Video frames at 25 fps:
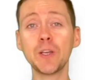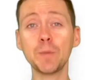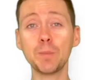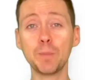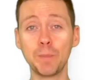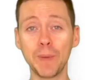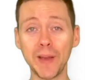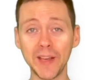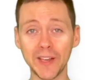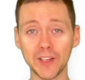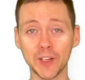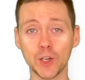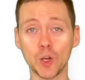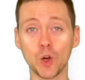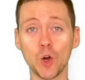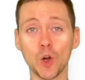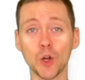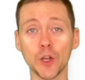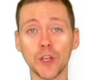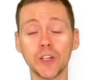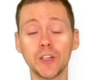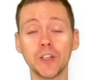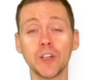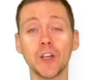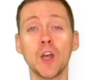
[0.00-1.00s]

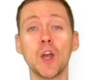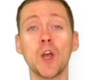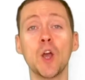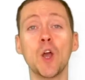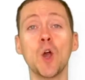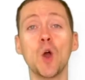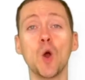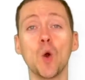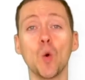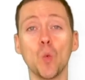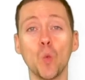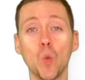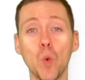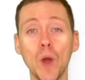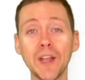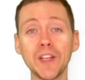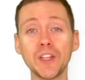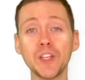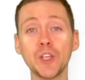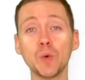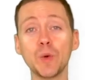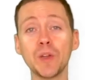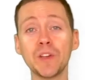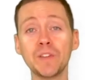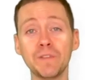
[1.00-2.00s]
Bitcoin when
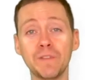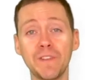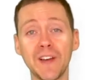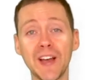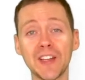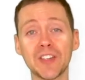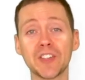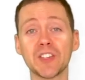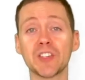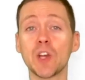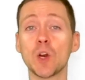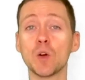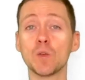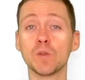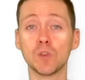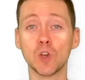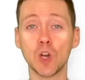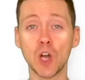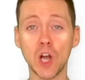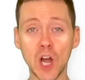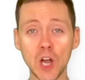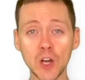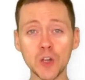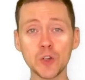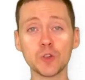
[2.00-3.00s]
you invest over
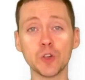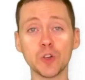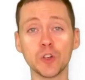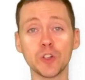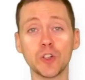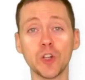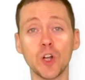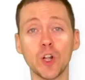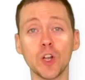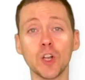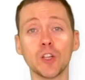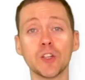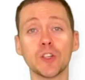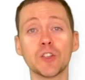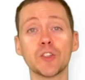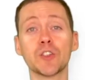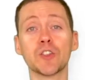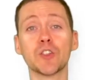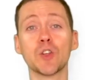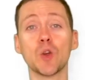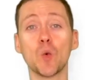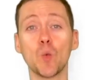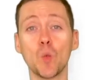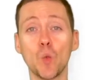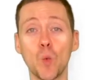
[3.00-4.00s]
one hundred dollars
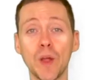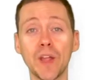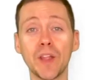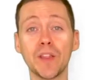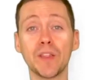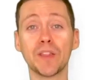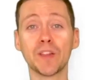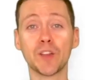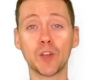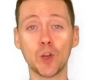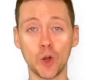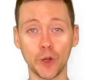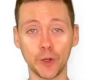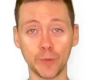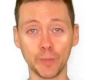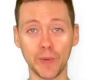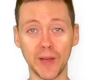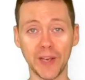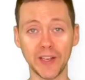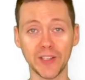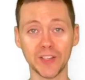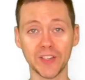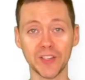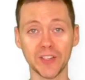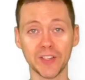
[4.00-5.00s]
with
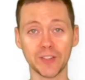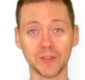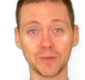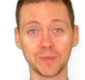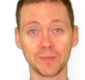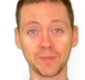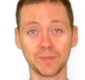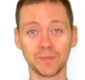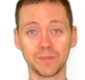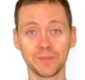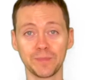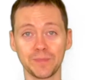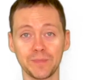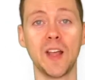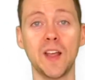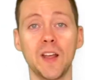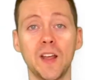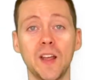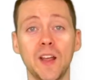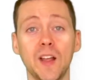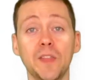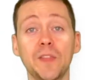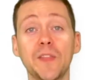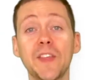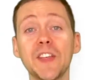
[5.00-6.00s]
Coinbase.
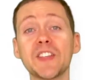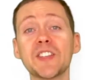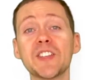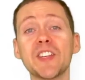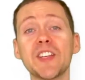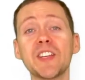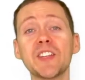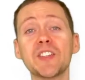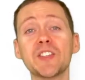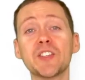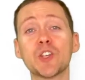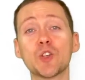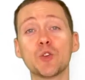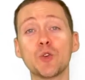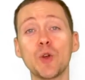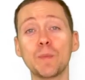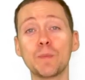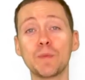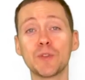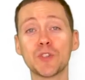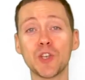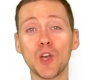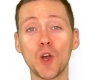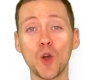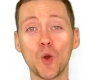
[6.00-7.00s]
This is
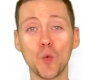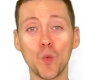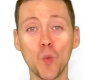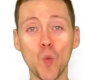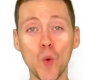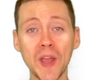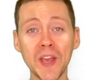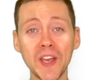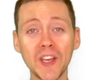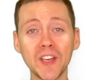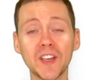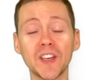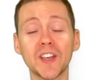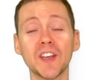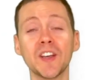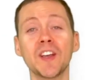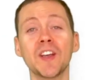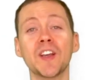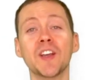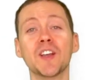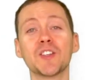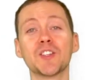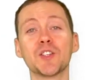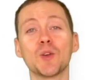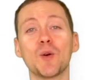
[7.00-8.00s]
Crypto Week.
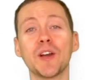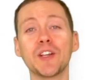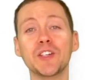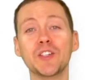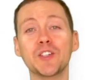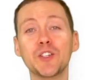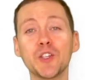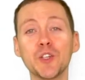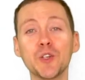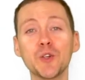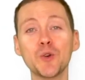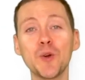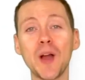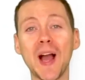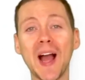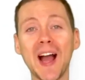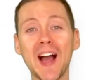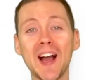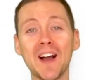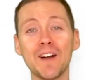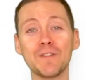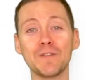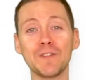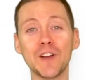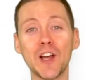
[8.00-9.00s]
So I do
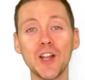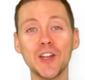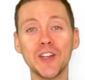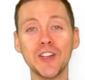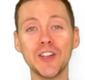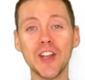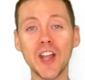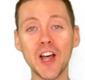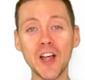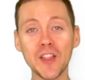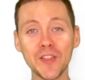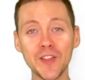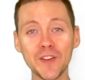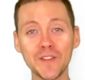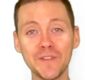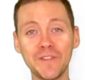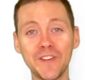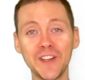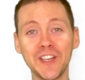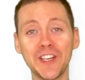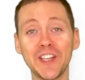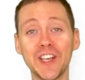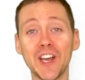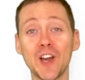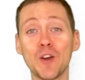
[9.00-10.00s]
have another
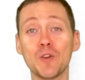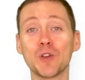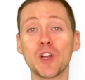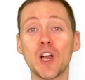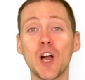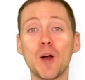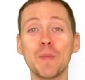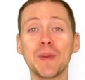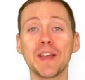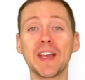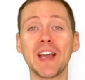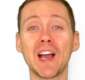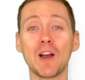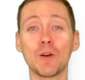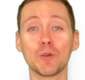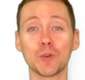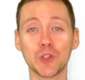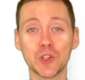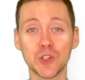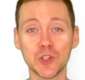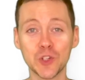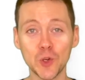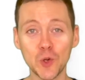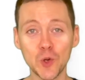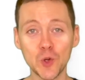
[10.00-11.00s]
video coming out
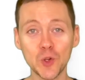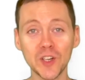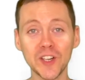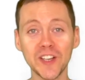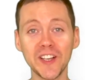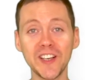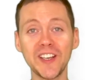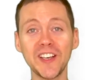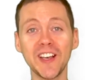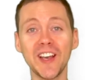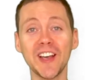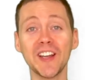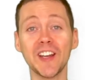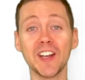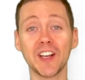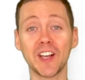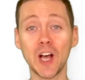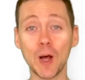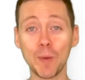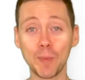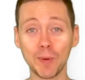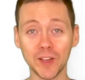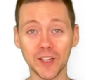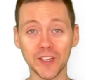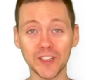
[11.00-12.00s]
shortly in a
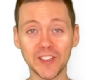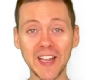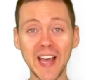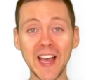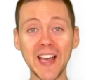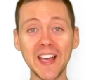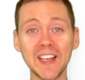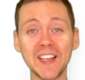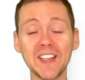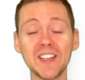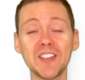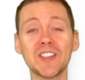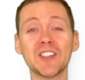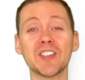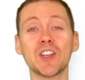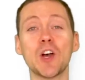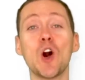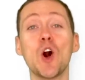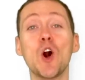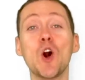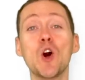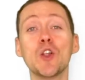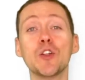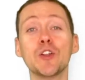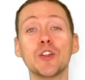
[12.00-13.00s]
couple of days
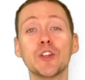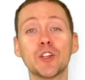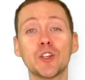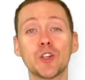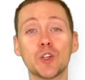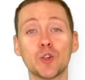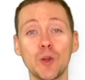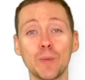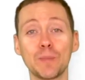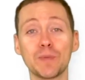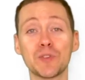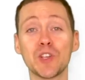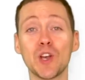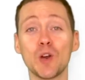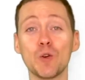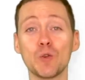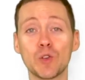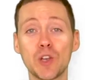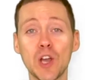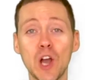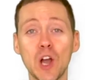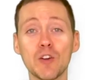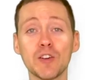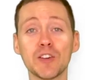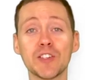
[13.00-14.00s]
on
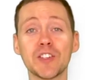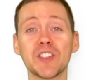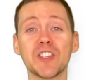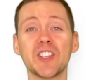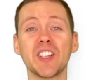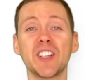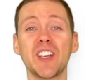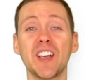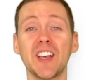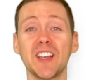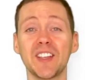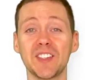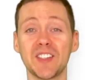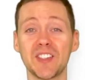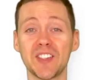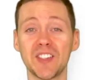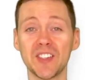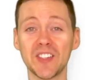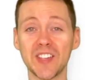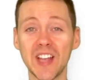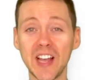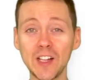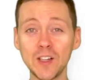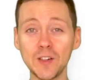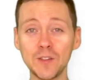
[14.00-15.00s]
cryptocurrency
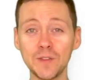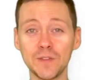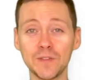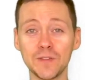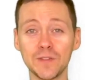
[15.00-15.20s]
itself.